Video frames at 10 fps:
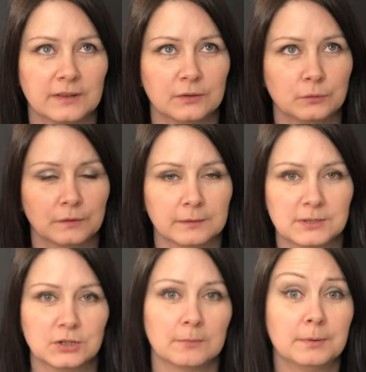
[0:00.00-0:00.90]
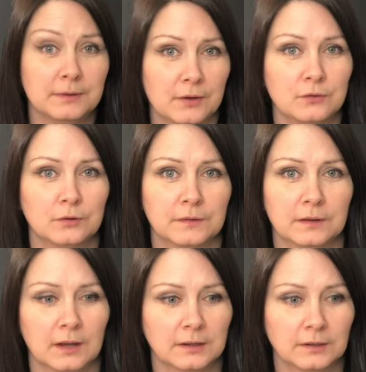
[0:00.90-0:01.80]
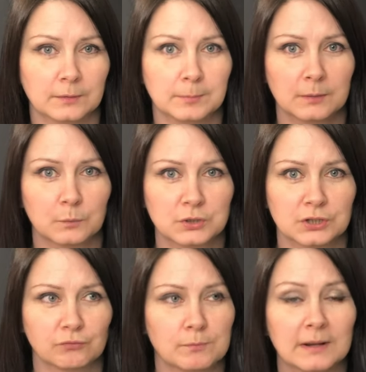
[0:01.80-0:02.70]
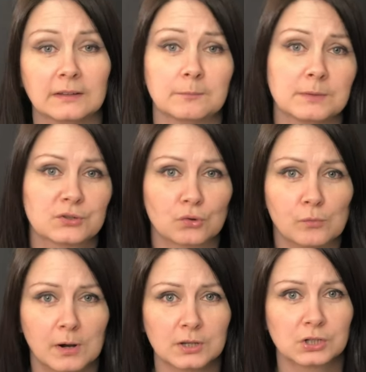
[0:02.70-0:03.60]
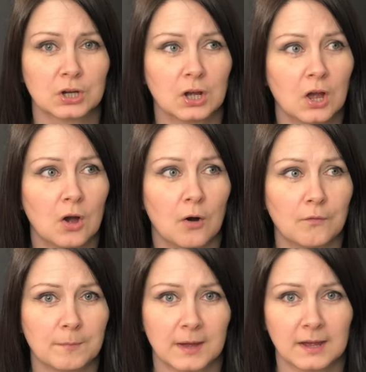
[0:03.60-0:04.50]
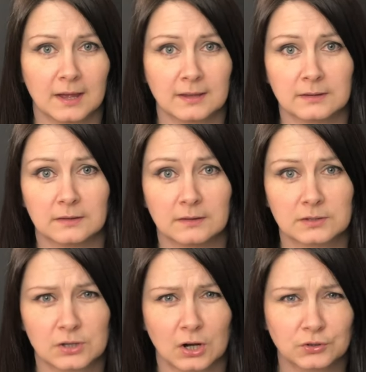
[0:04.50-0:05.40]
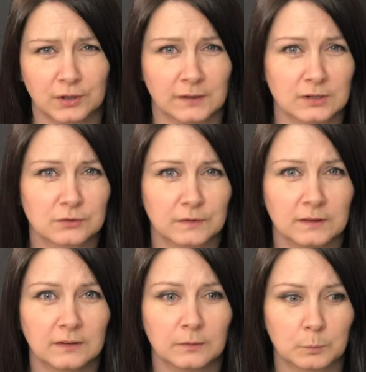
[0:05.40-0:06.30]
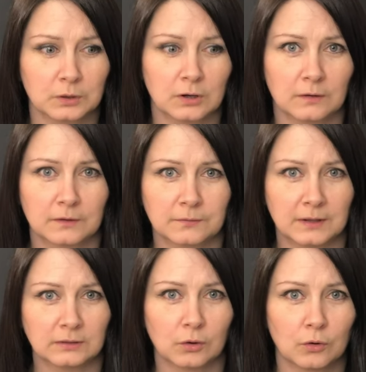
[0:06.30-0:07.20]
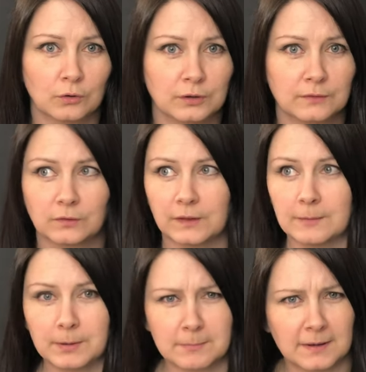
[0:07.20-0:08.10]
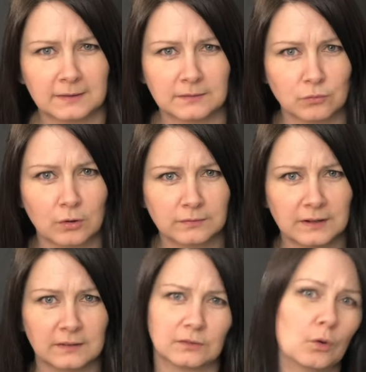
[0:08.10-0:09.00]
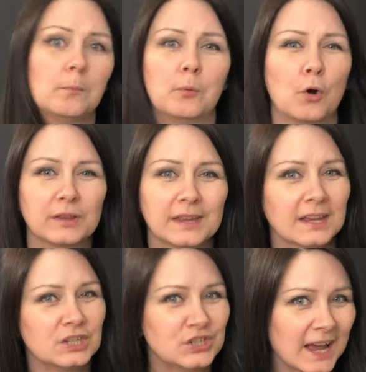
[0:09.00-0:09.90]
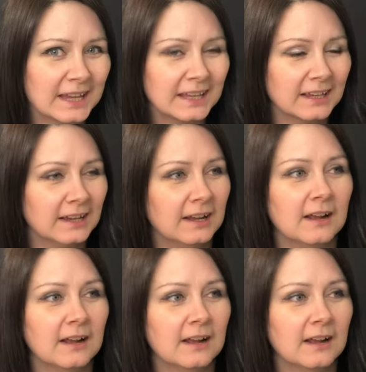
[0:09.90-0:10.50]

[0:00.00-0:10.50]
video, you'll see me jumping down onto another bit, which reminded me so much of the bit in Star Trek, the original series, where Kirk's fighting the Gorn and they've got that big massive rock face that's all pointy and jaggy.